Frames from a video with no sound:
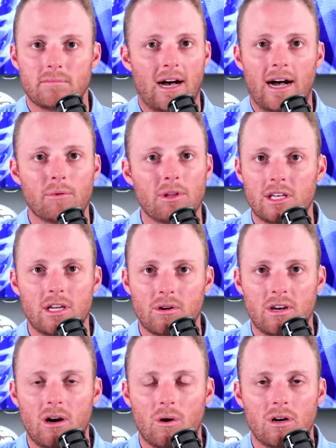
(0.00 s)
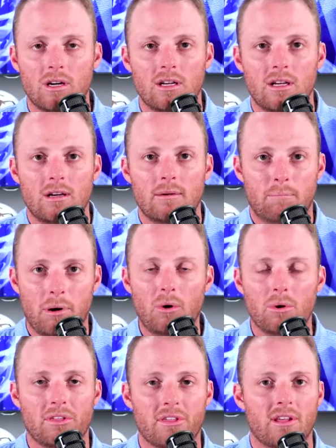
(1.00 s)
I really don't know.
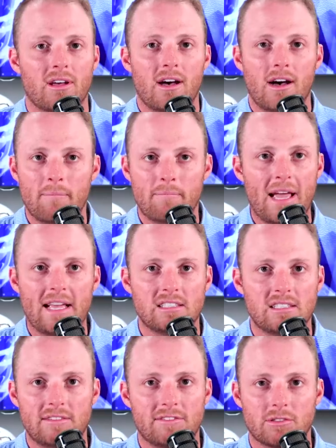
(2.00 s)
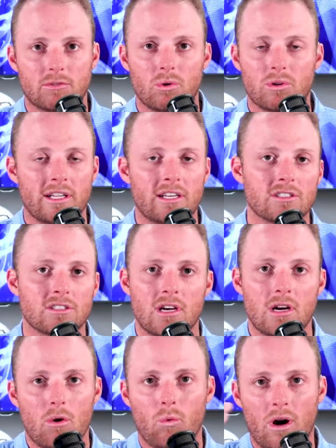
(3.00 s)
Both amazing defensive coordinators.
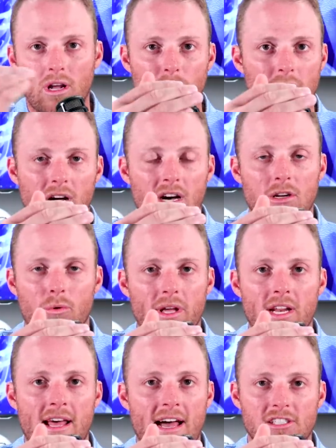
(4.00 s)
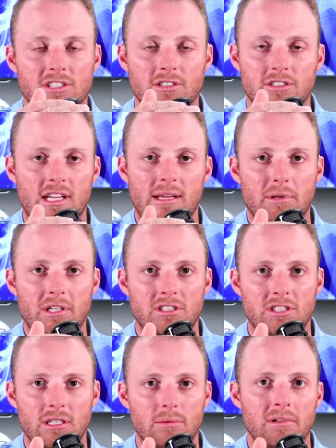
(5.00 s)
One went on to win a national
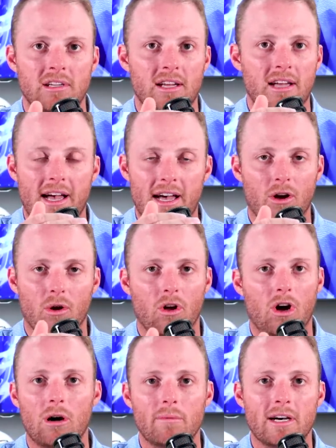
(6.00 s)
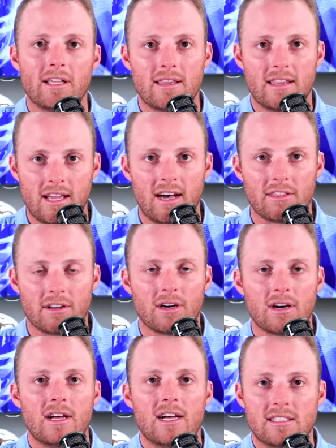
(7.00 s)
championship at Oklahoma. The
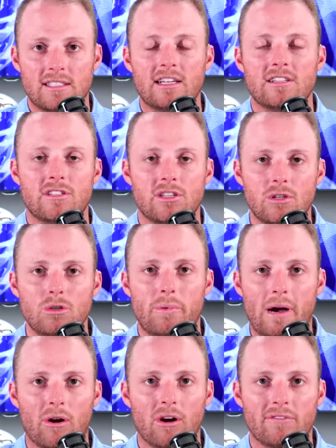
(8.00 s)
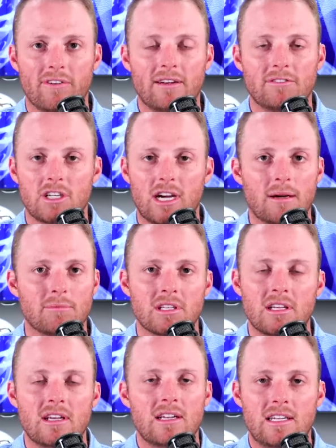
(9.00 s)
other has had 2 Power 5 jobs,
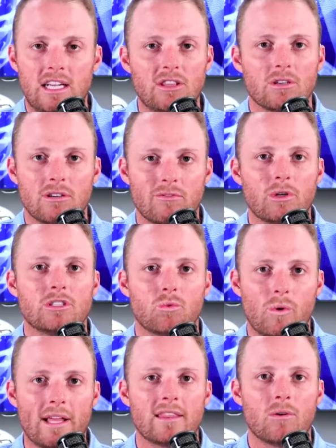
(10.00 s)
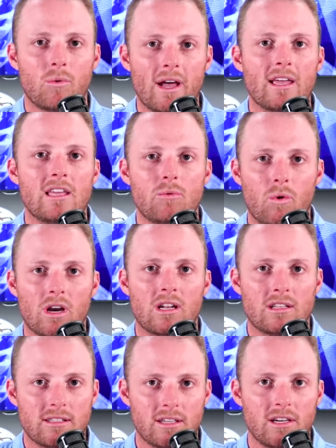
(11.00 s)
neither of which went the way he
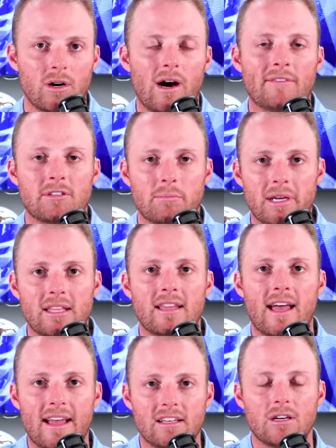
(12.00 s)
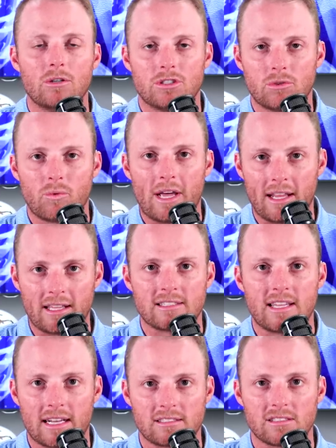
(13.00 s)
wanted it to go after being the head coach in waiting at
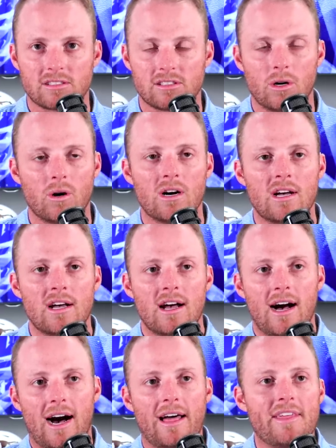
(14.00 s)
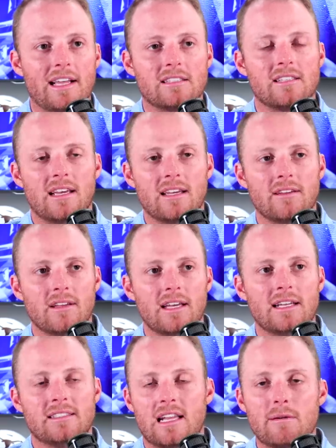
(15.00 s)
Texas. So I think
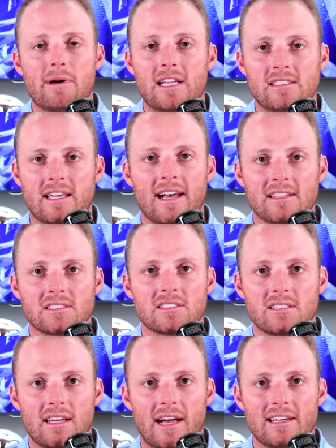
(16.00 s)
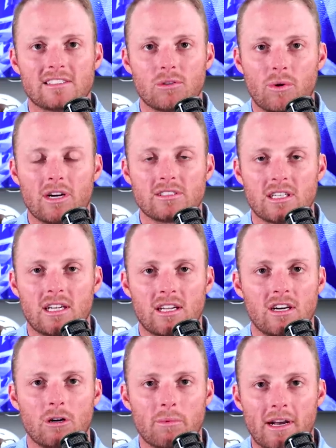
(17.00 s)
it's anybody's guess as to where it's going to
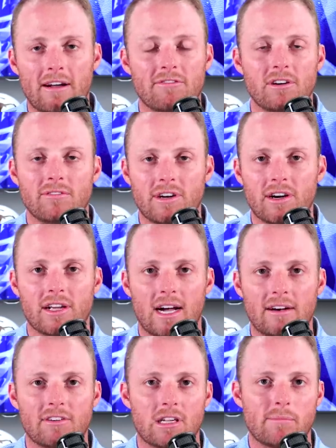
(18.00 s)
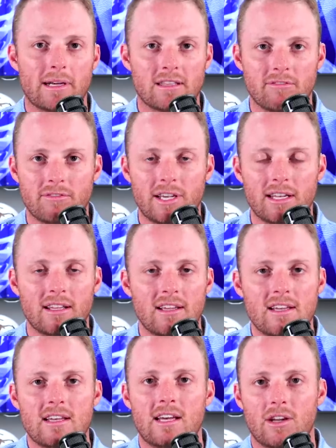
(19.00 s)
go. But I feel very confident about the fit.
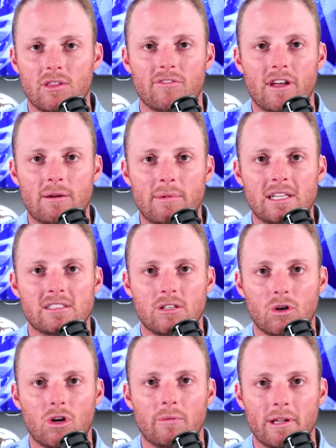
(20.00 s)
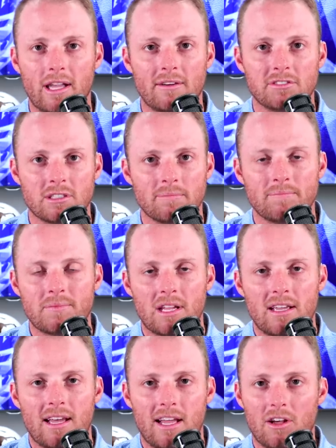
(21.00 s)
I know the fan base in Oklahoma loves him.
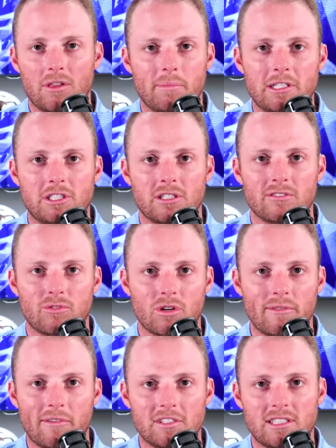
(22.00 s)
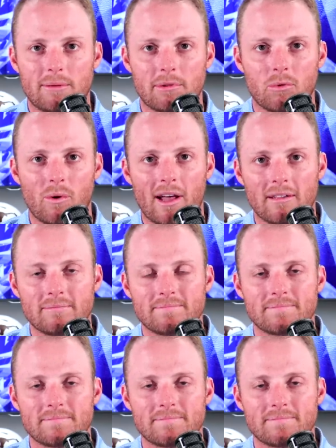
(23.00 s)
I know they'll be cheering for him every step of the way.